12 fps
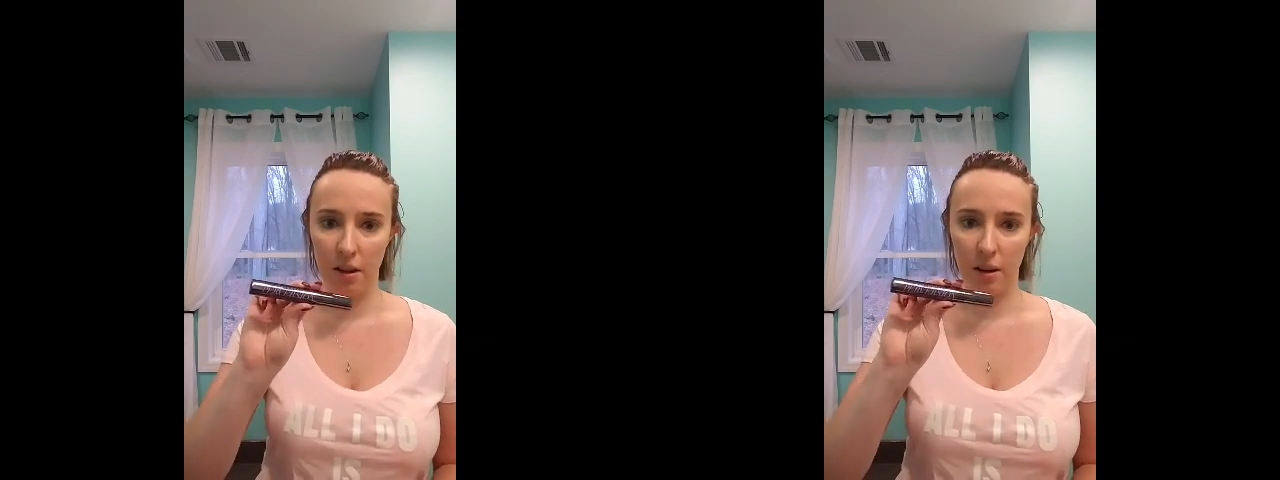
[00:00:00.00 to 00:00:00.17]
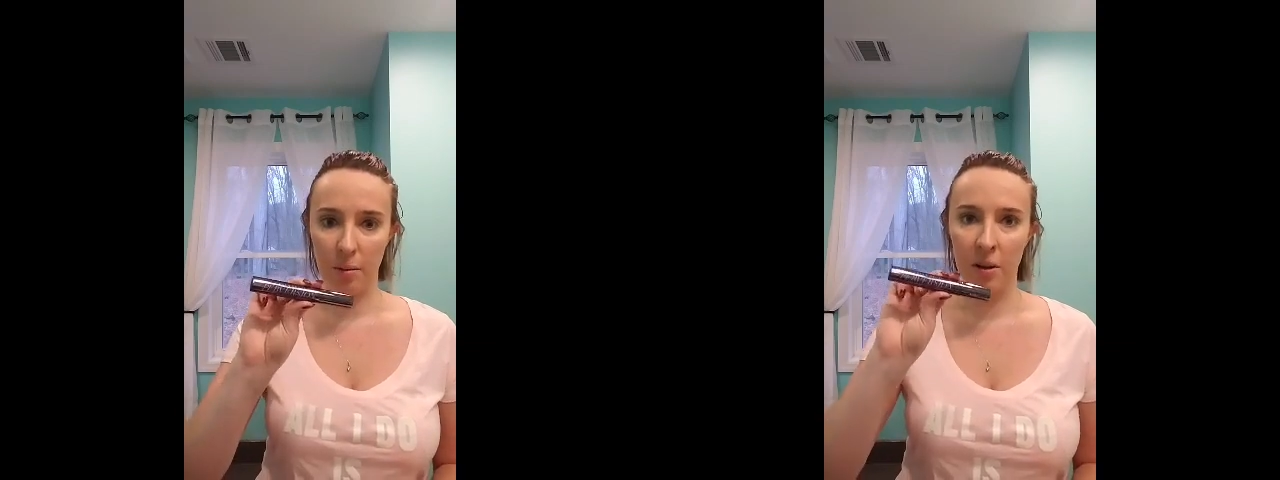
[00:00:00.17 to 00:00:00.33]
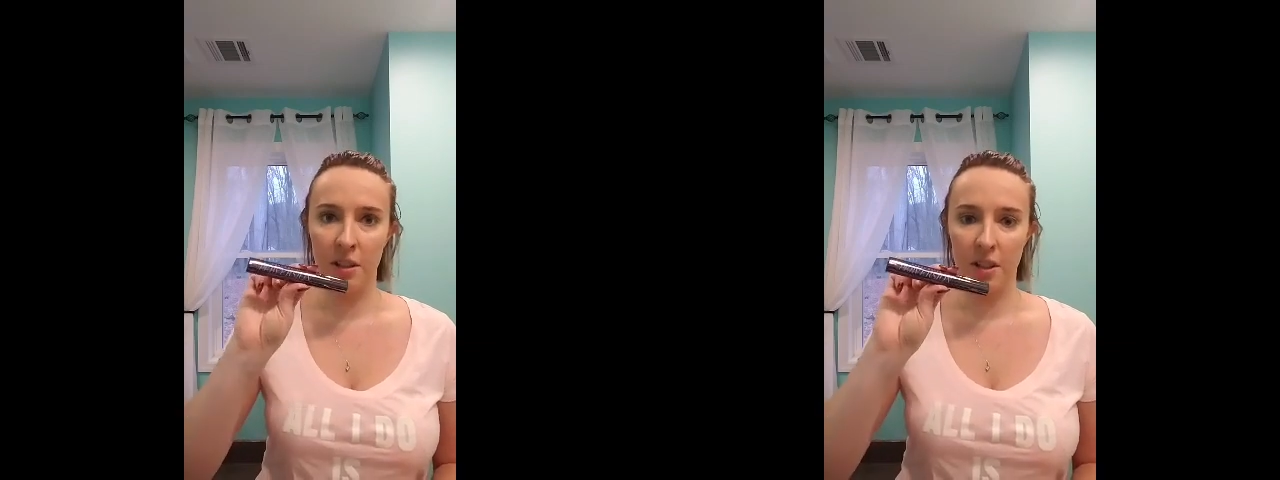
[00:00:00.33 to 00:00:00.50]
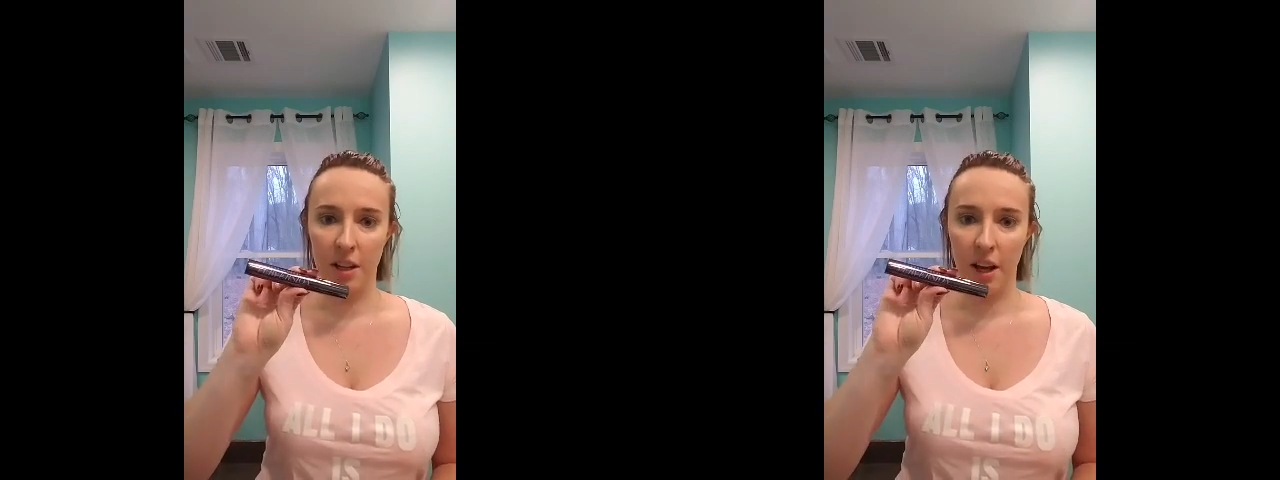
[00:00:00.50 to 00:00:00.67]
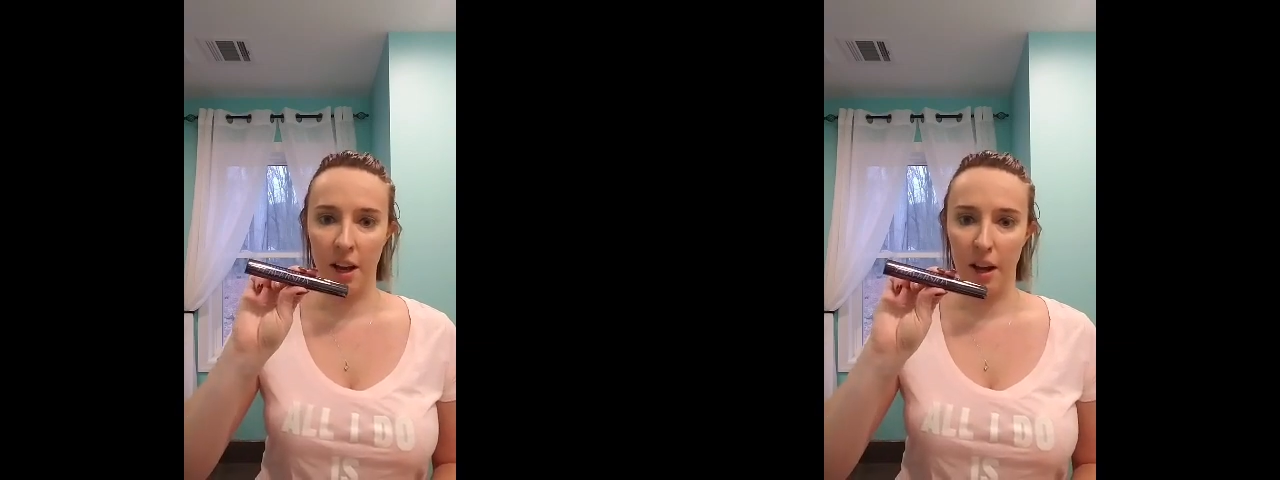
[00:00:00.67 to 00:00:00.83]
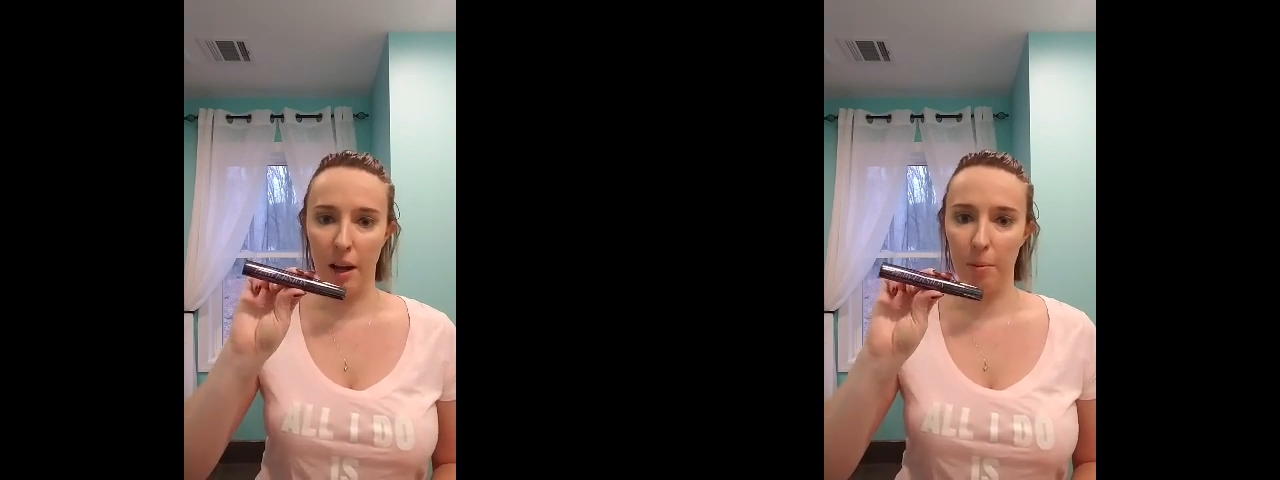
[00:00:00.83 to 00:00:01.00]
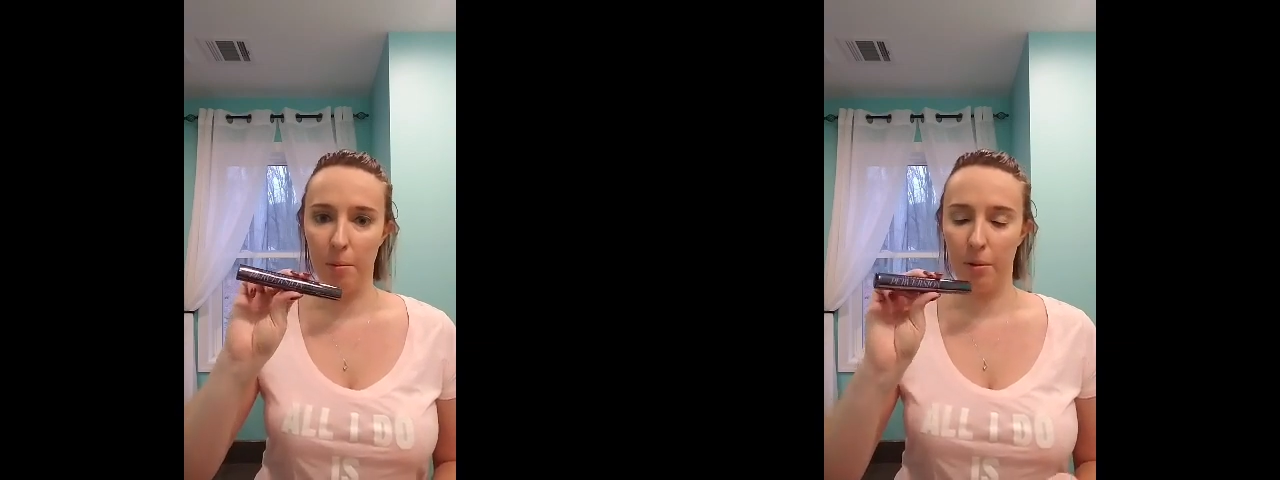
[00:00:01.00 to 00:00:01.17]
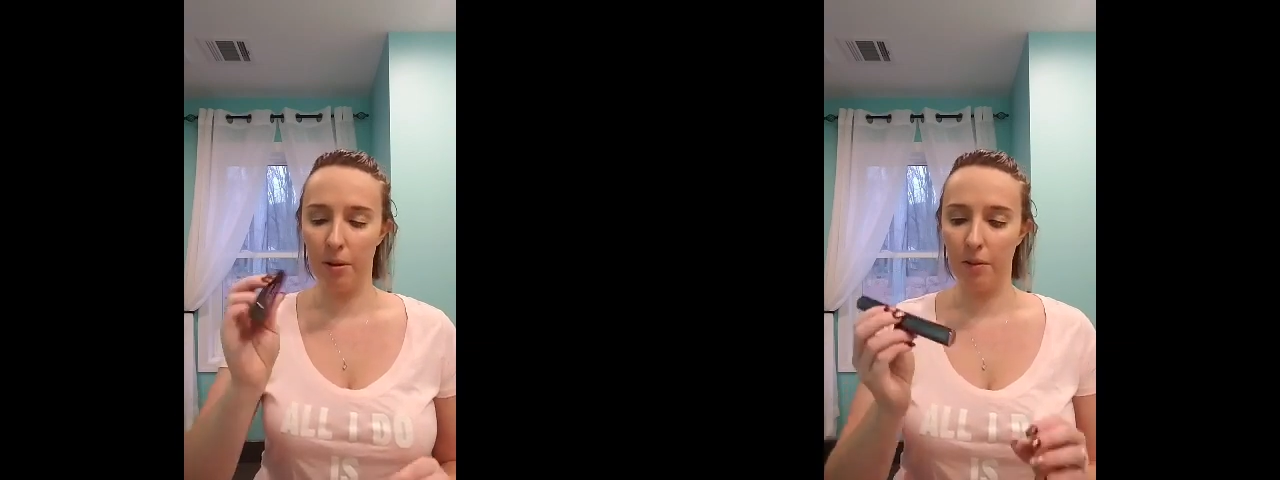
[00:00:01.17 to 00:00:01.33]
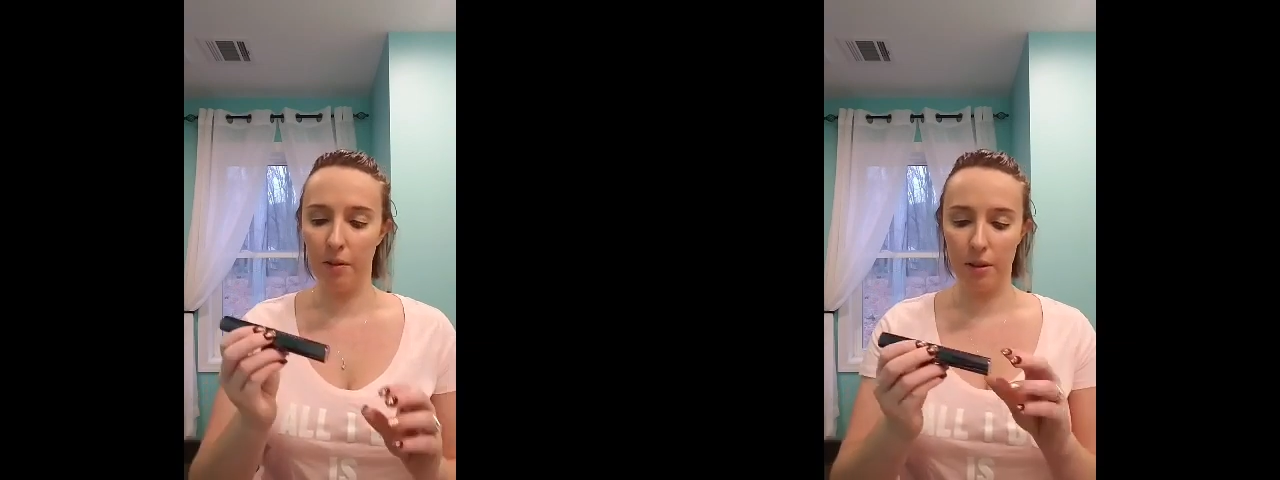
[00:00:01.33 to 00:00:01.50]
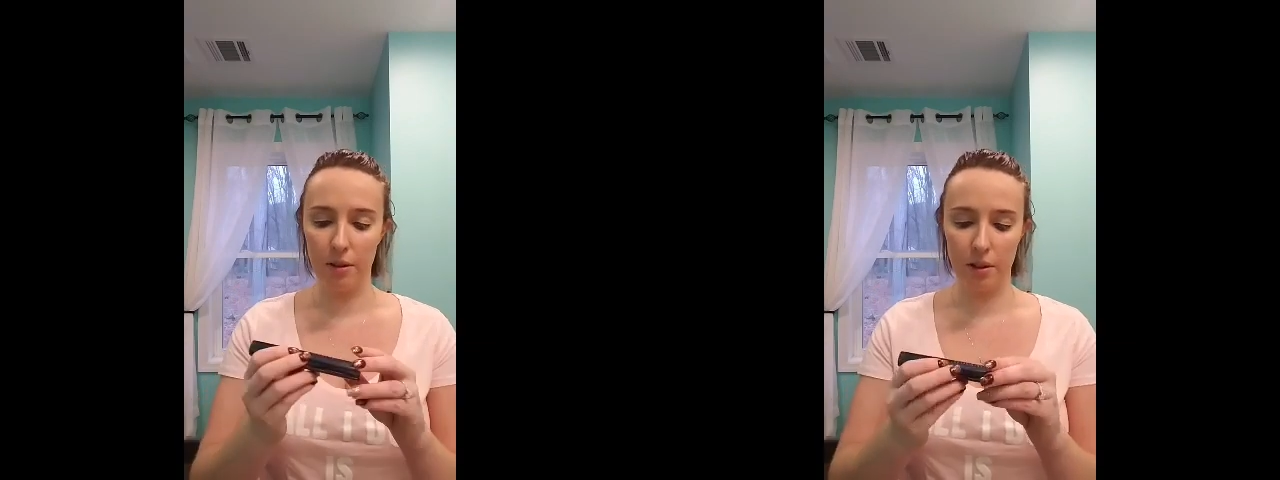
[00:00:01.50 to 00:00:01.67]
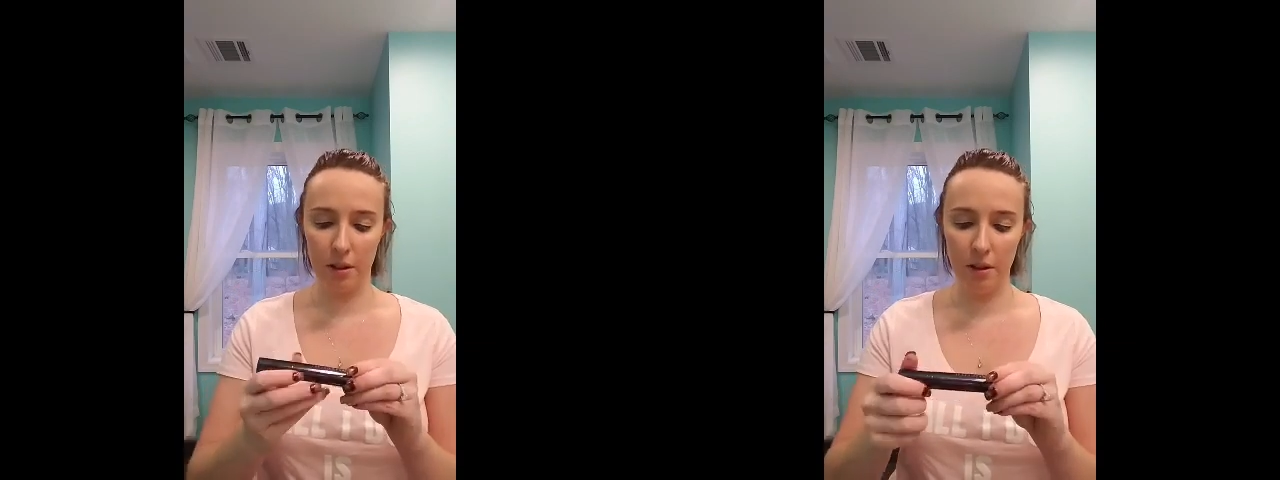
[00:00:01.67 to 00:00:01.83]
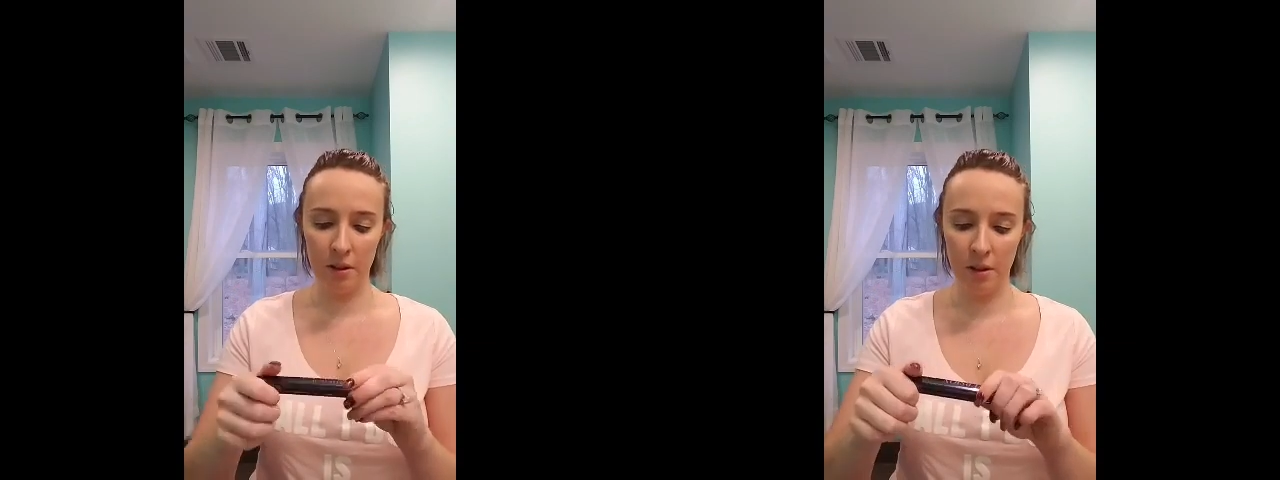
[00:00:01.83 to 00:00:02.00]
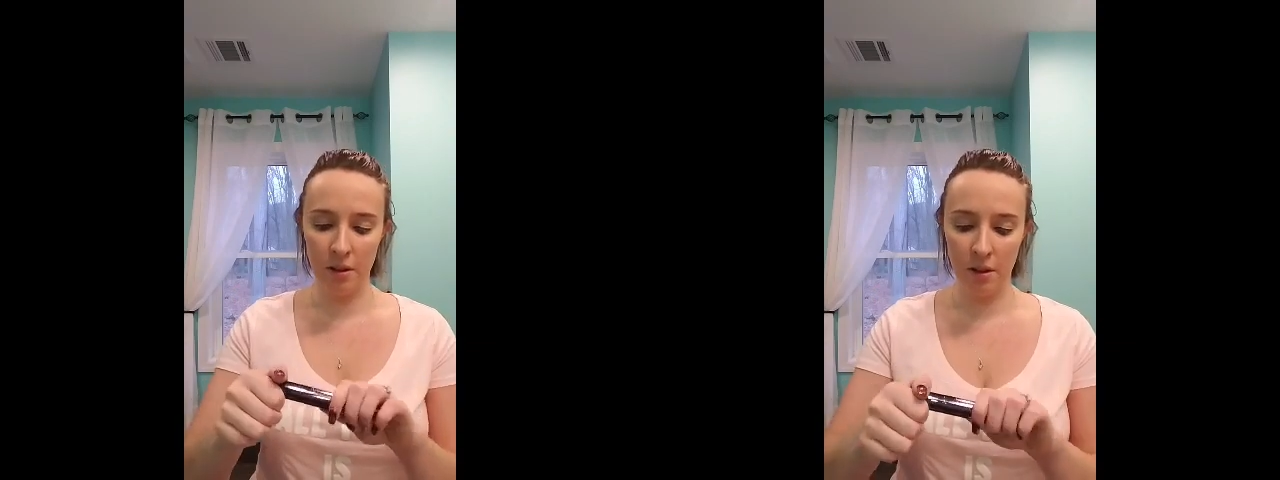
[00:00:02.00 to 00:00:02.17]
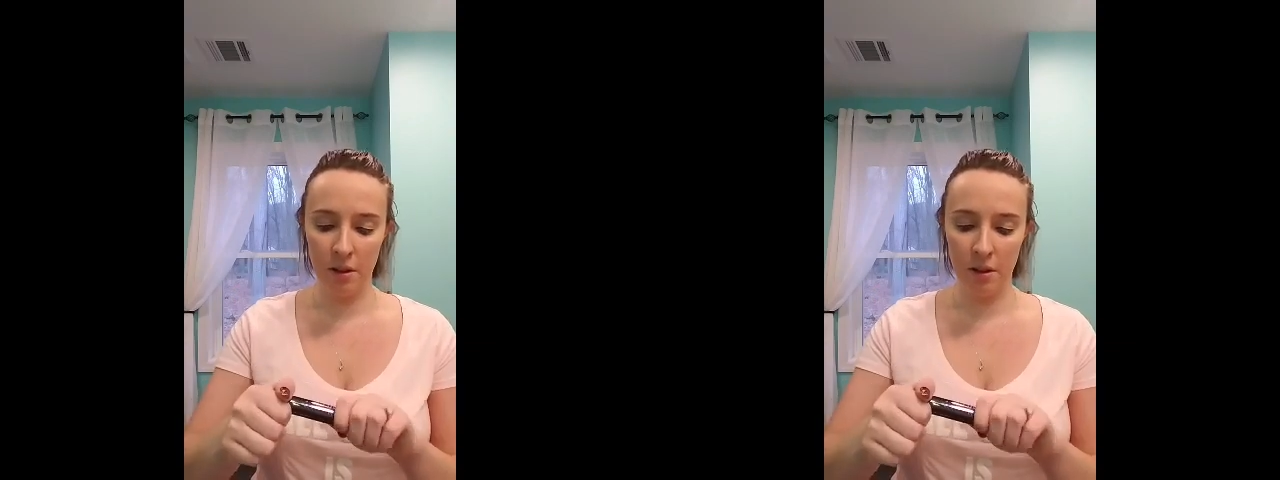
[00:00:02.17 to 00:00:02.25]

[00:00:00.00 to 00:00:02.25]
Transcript: Urban Decay Perversion.